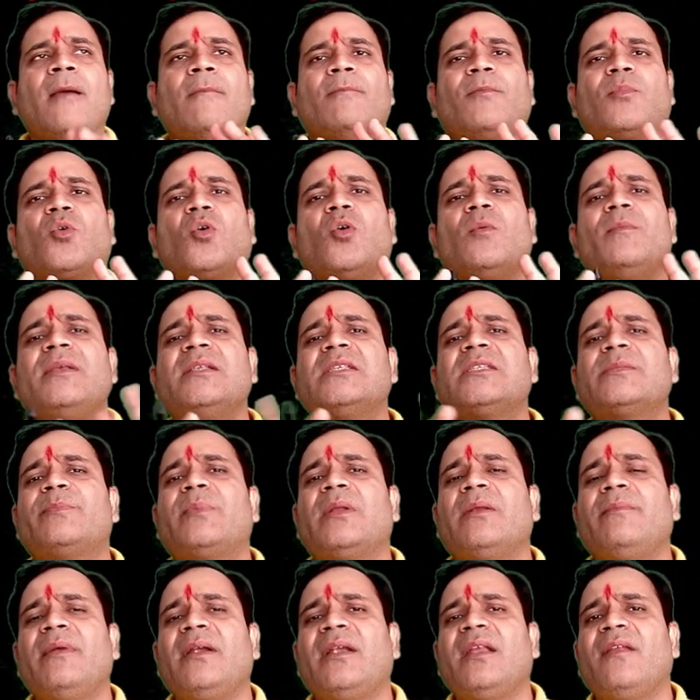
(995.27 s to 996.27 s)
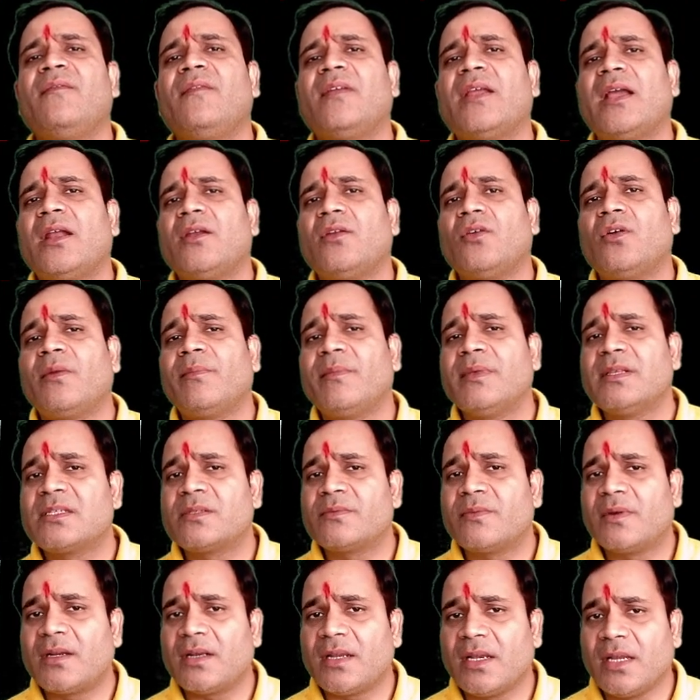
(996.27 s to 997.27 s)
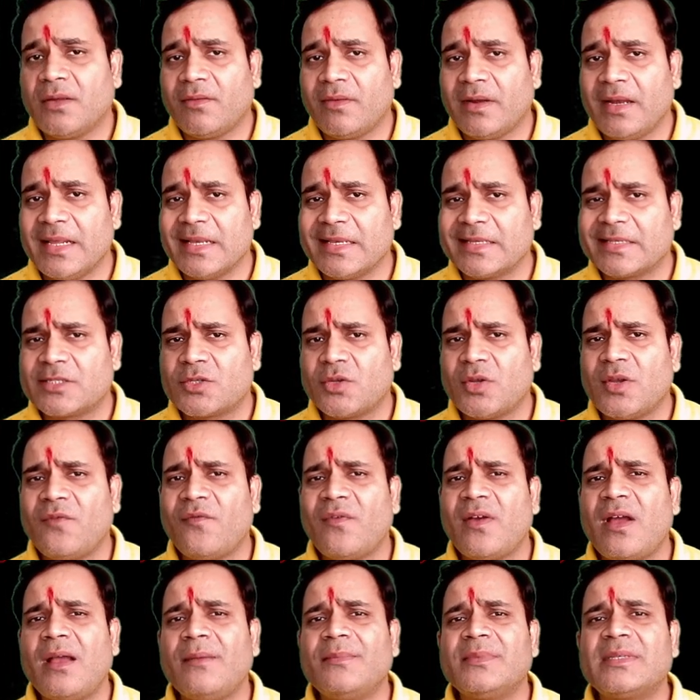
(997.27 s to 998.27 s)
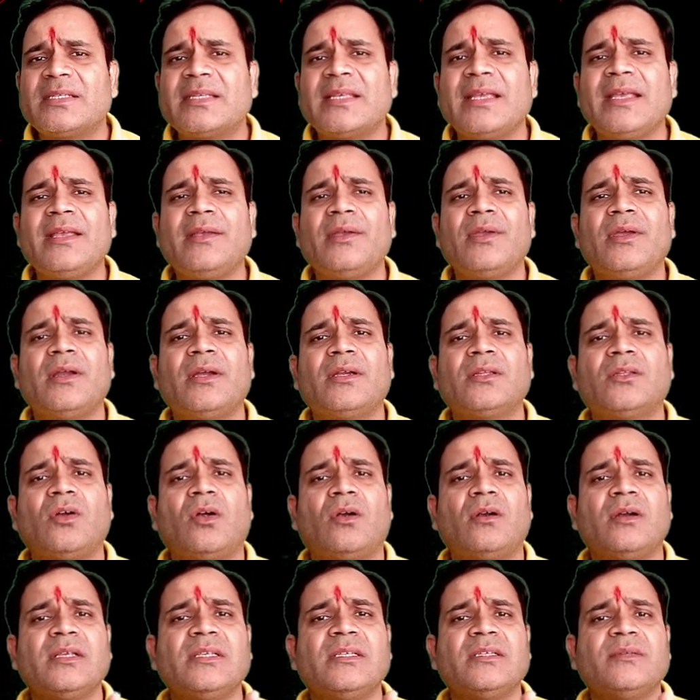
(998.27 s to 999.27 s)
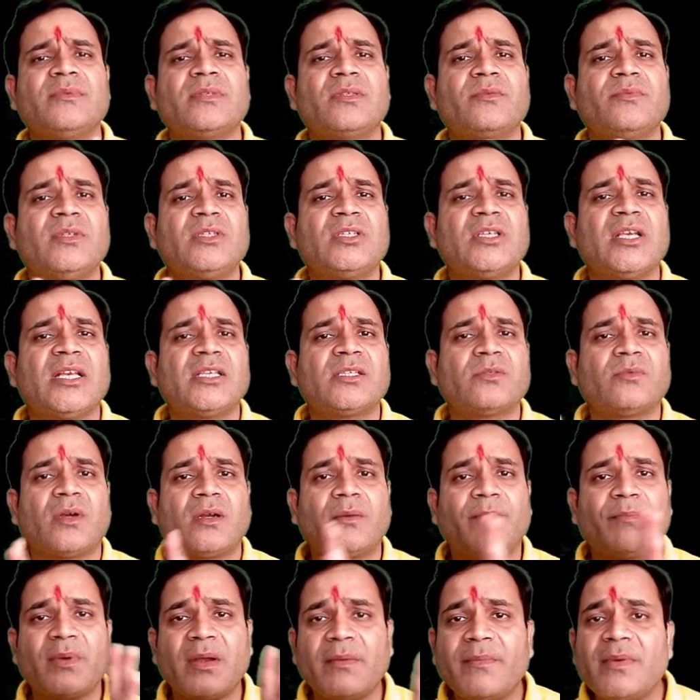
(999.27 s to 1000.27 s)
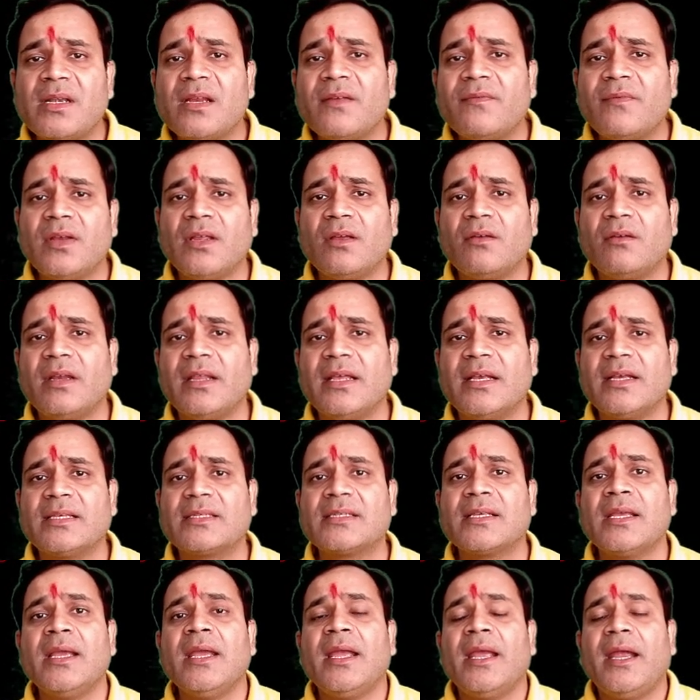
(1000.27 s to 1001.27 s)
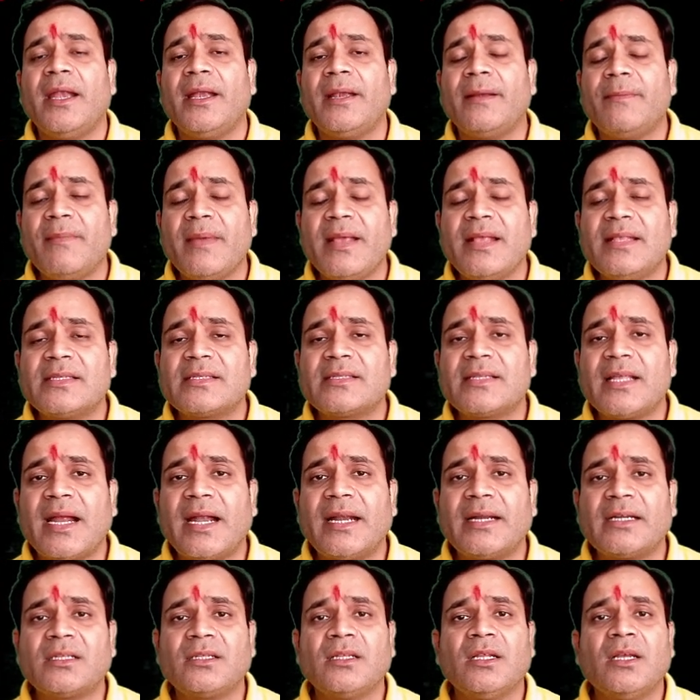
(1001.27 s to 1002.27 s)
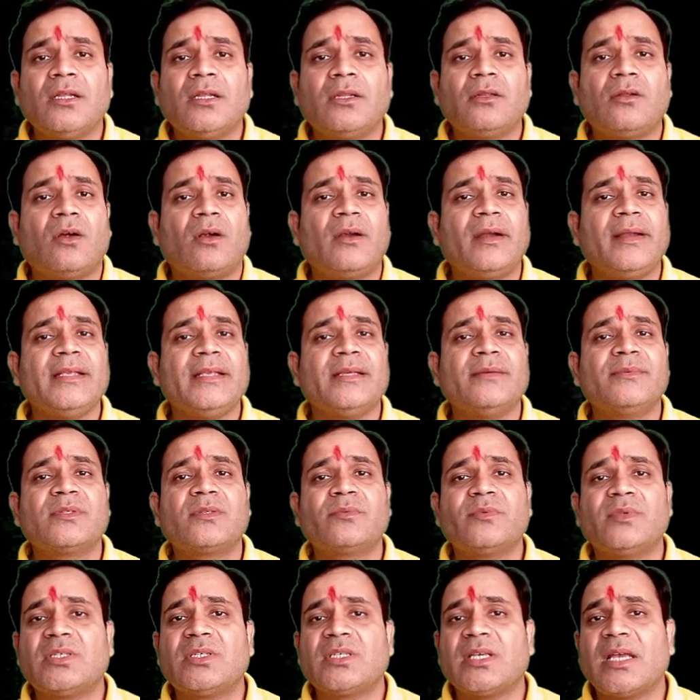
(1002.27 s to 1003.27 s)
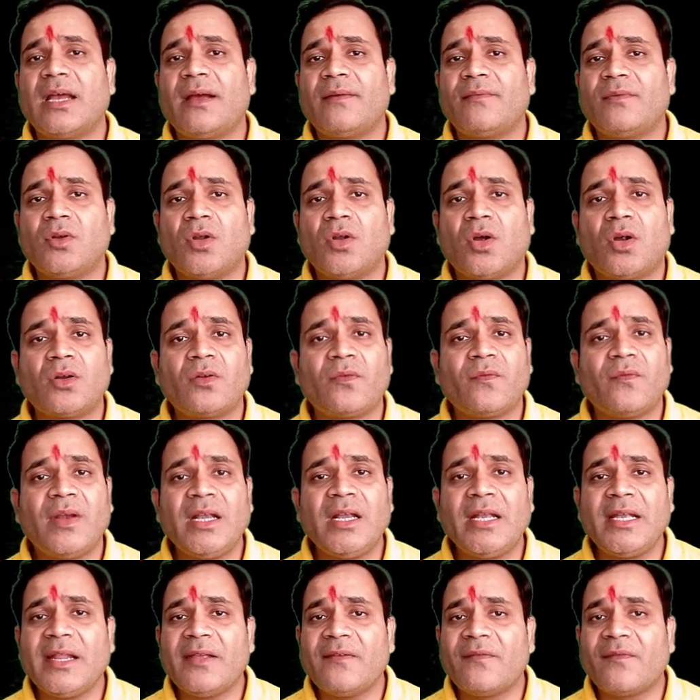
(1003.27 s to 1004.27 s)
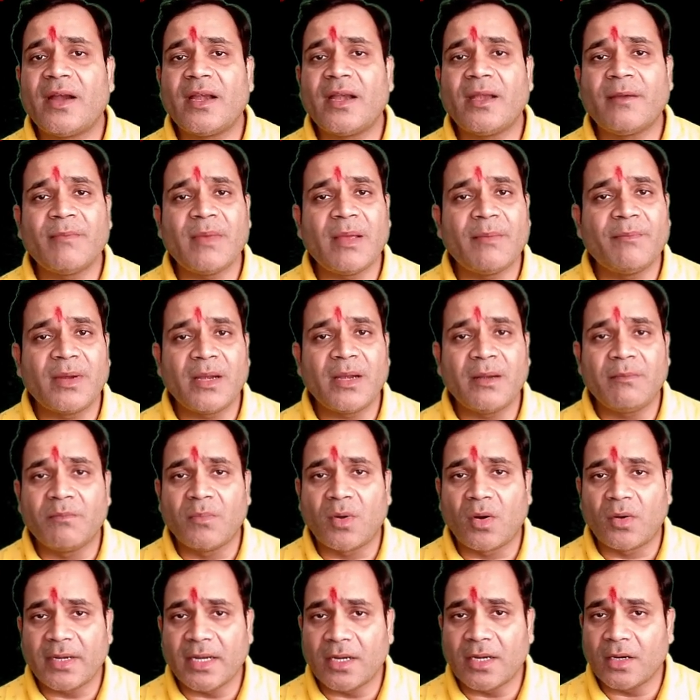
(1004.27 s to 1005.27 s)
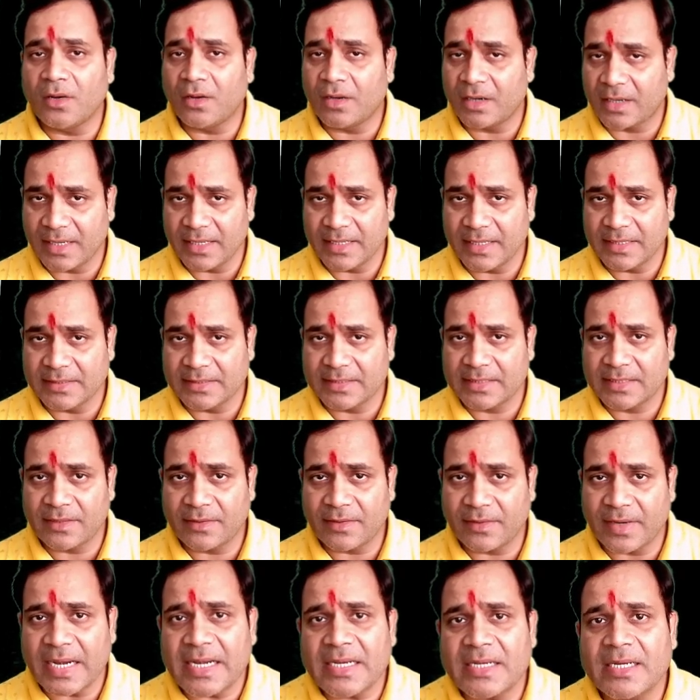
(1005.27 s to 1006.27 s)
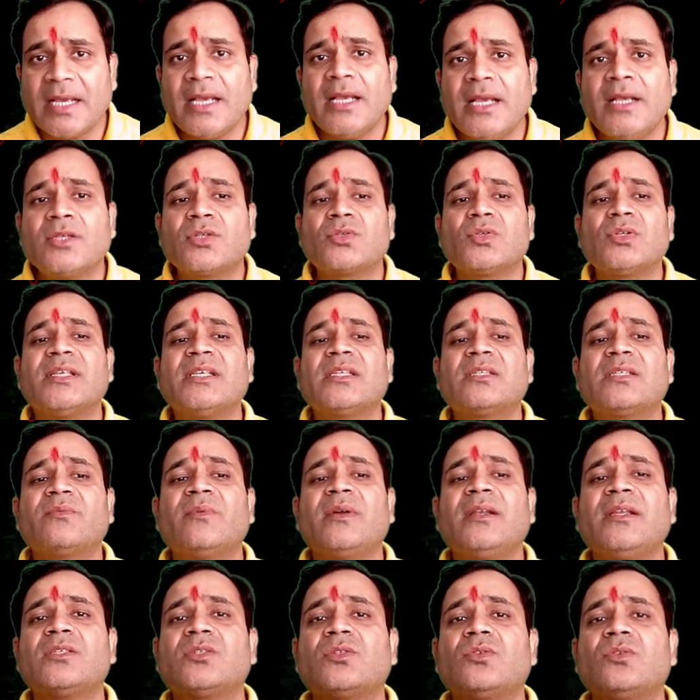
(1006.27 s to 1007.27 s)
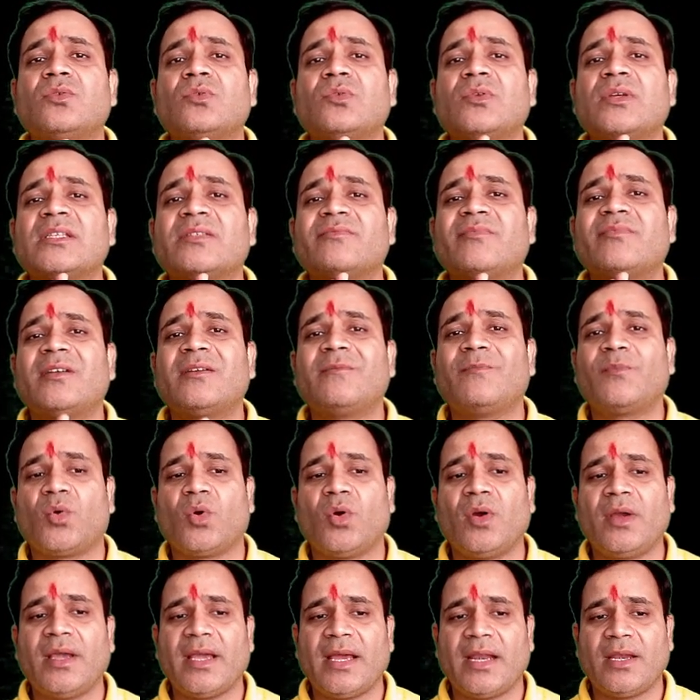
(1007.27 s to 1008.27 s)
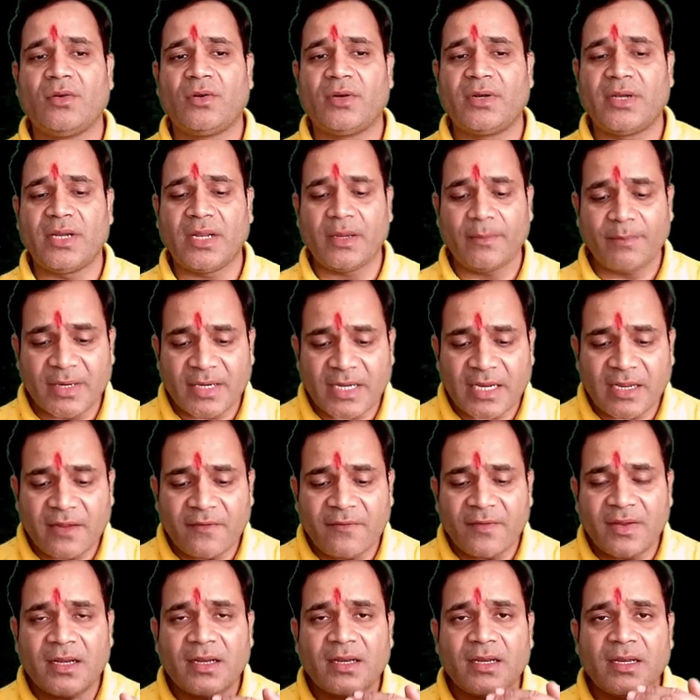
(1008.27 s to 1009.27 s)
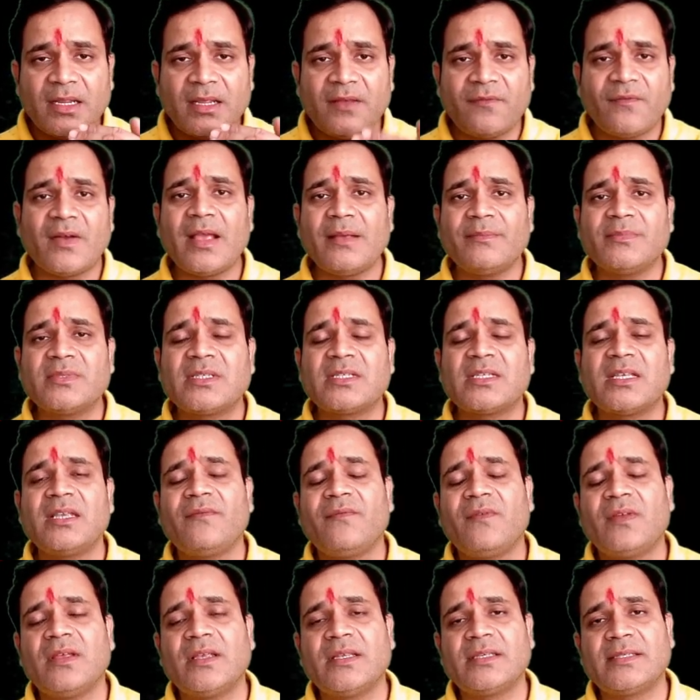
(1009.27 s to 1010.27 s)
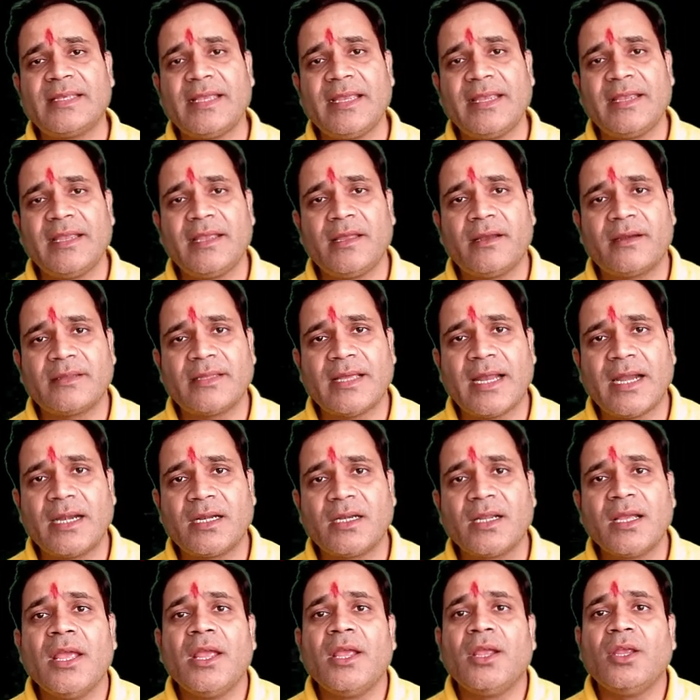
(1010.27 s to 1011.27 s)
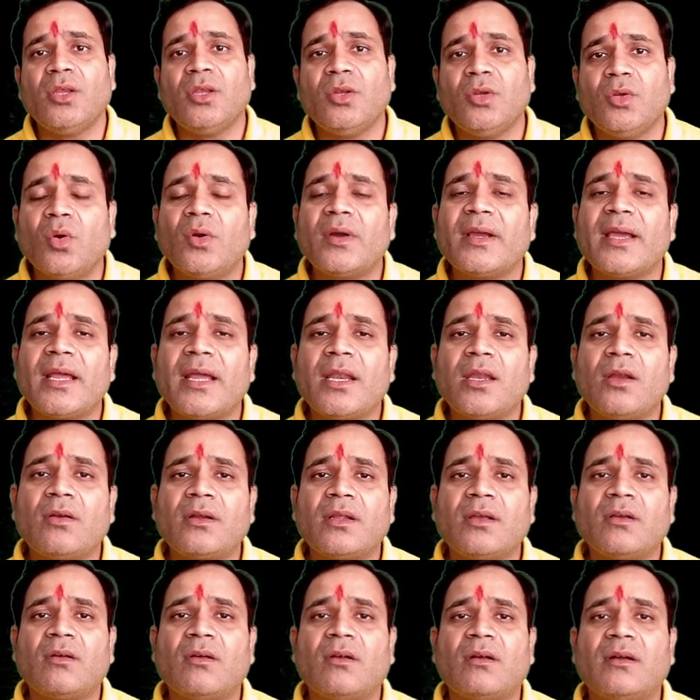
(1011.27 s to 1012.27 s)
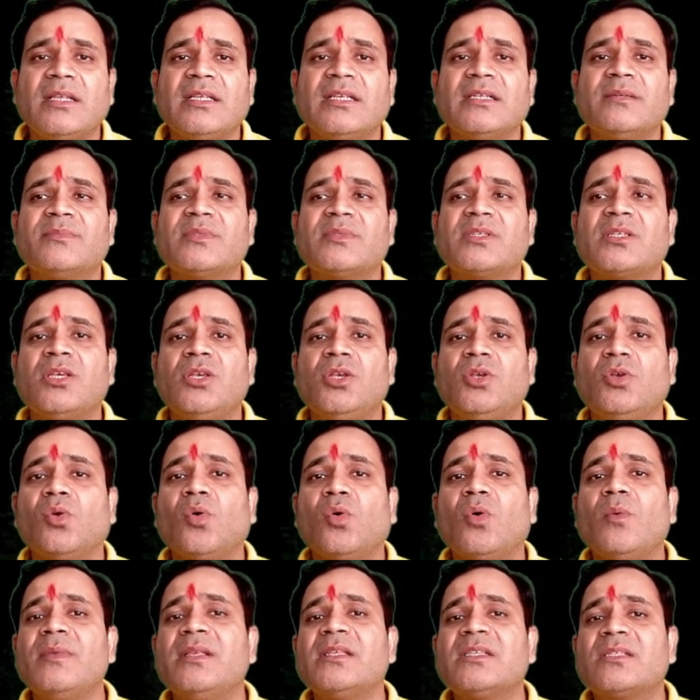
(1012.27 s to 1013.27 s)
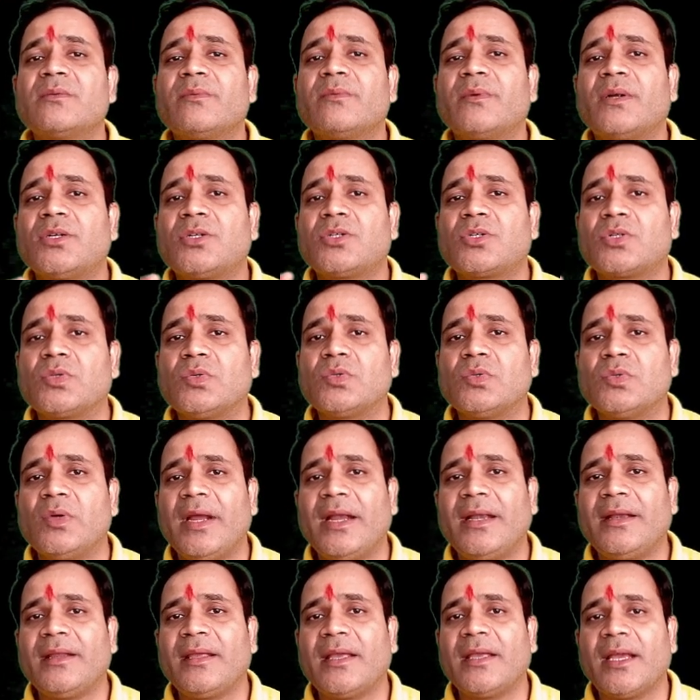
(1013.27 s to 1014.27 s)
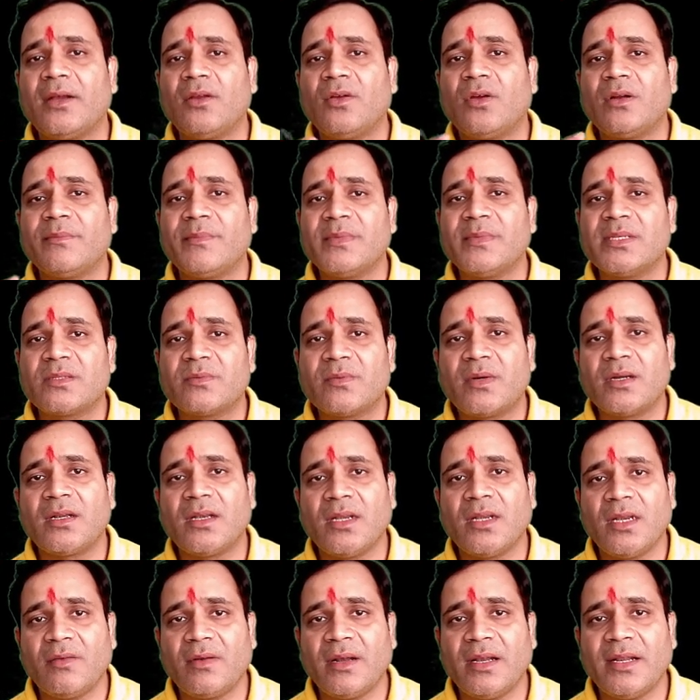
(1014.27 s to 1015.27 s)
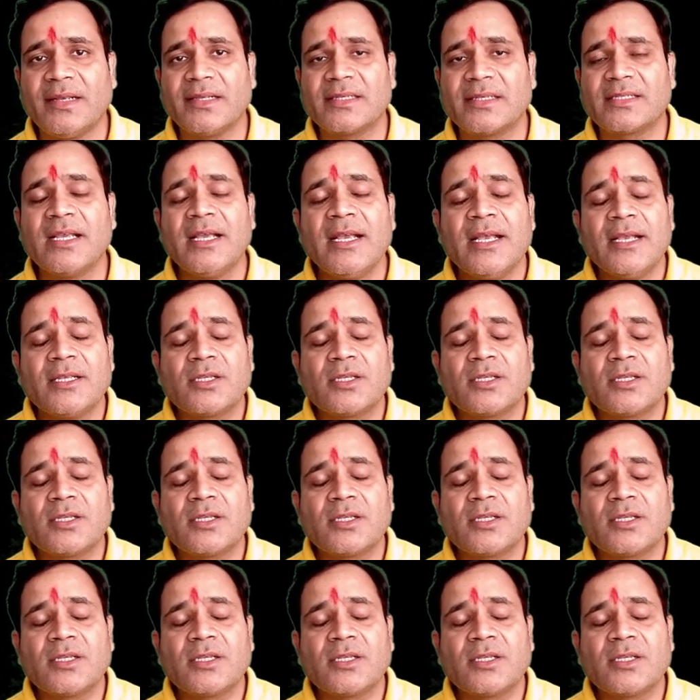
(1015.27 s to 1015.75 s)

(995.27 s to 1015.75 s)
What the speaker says: Pro means primitive, karyon means what? Nucleus. So if I'm saying here the organisms which has what? Primitive nucleus, it means that the organisms which have not well defined membrane bonded organelles, right? So this one is known as what? Prokaryotic. But even if I'm saying here that eukaryotic organisms, eu means what? True, and karyon means what? Nucleus.